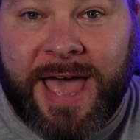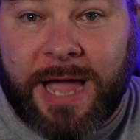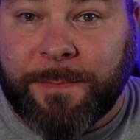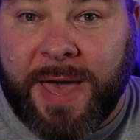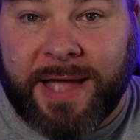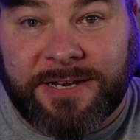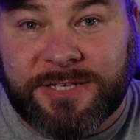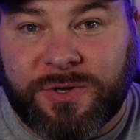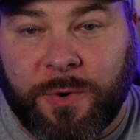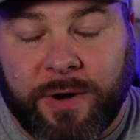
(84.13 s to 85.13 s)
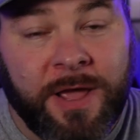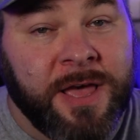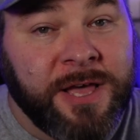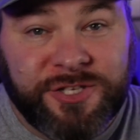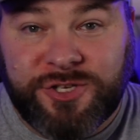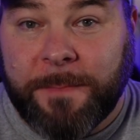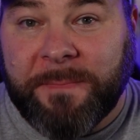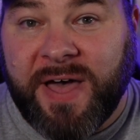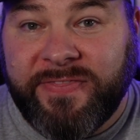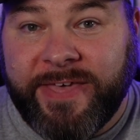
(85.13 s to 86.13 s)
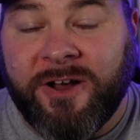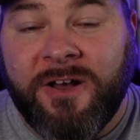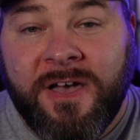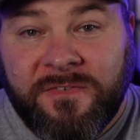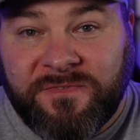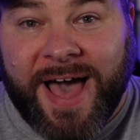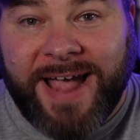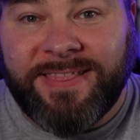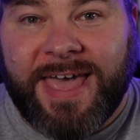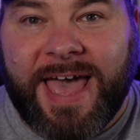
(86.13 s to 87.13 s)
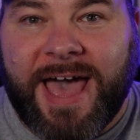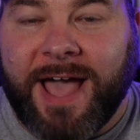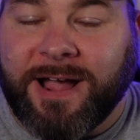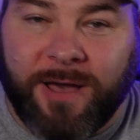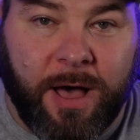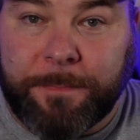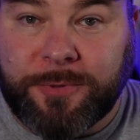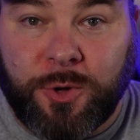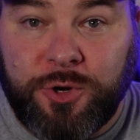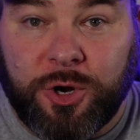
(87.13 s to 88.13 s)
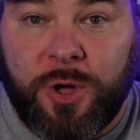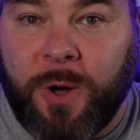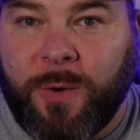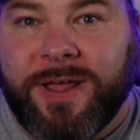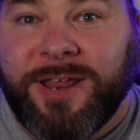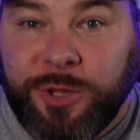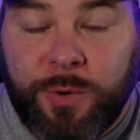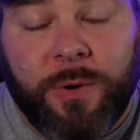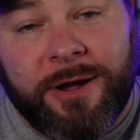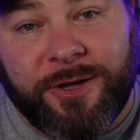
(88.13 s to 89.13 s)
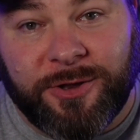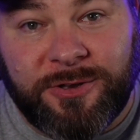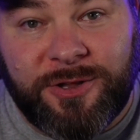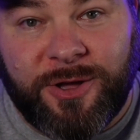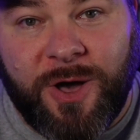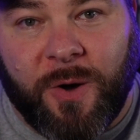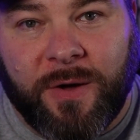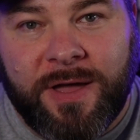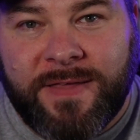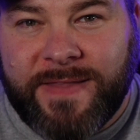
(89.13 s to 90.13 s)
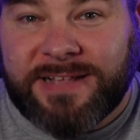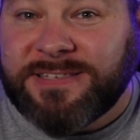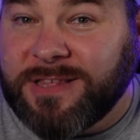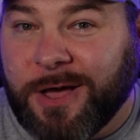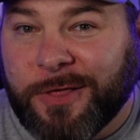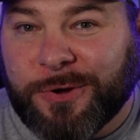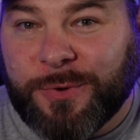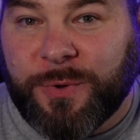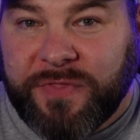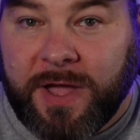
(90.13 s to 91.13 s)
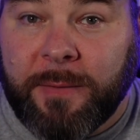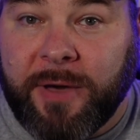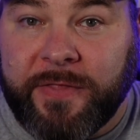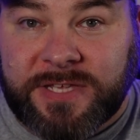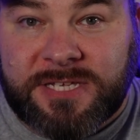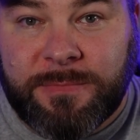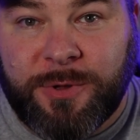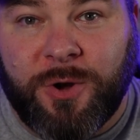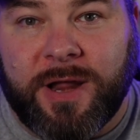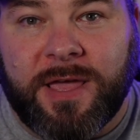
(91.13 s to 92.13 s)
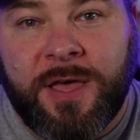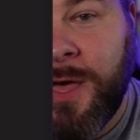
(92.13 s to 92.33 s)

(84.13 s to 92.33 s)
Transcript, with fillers: Hack Pack Discord. Jump on there, find the hack, upload your code, and you are good to go. That's the other cool thing about this community.